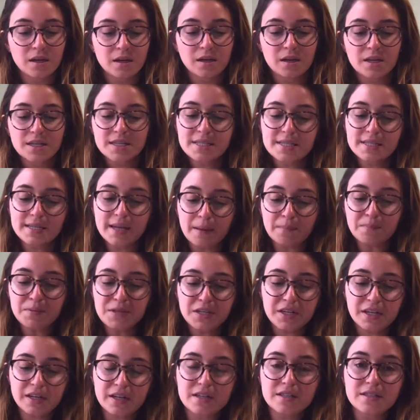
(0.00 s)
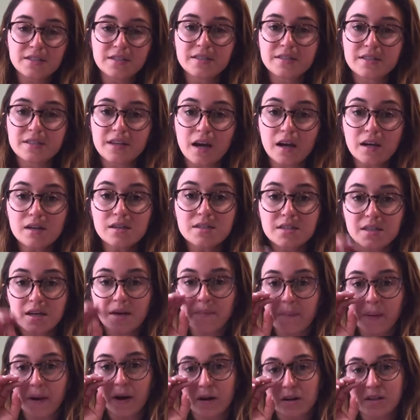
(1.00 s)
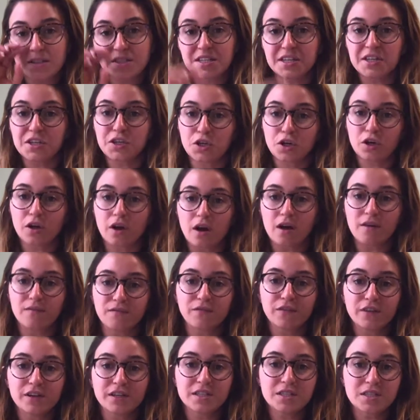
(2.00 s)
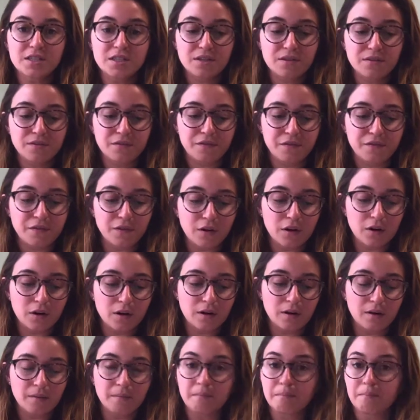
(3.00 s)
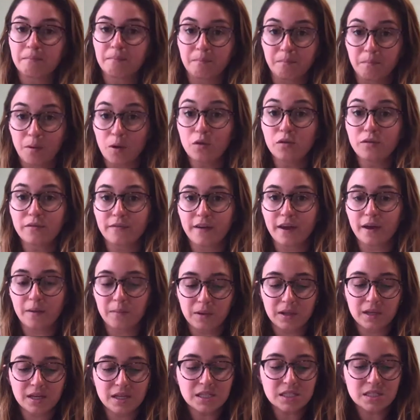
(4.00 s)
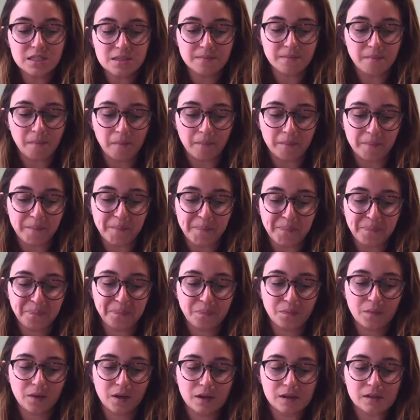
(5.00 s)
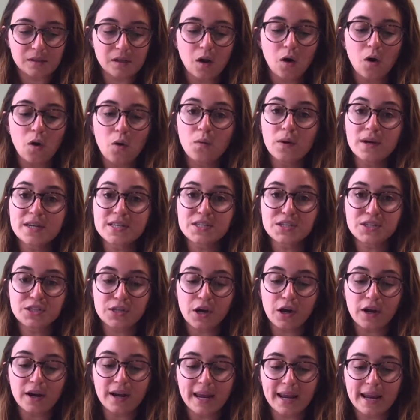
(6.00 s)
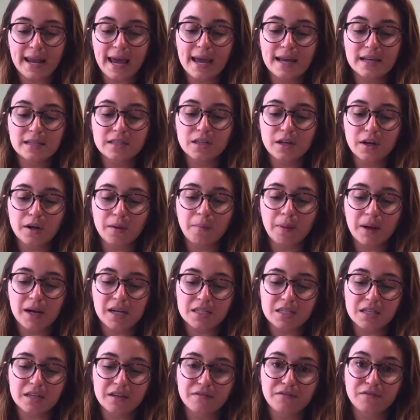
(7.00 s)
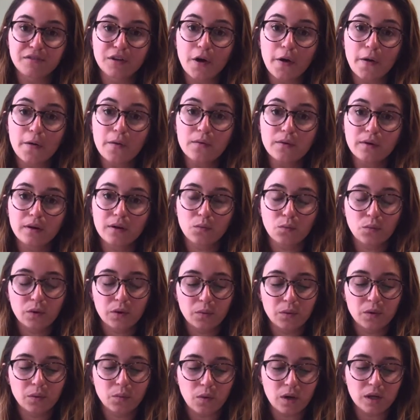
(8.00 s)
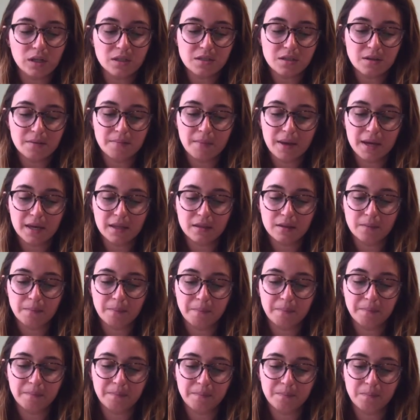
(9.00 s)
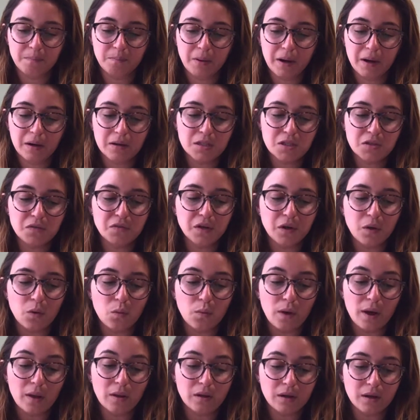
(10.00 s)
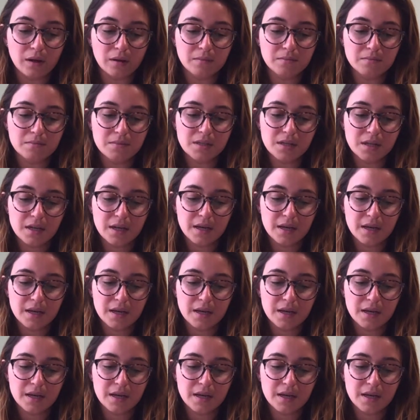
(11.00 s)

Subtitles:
Steps to conduct a parent-teacher conference for both families. Always start and end on a positive note. We would want to make the parents feel welcomed.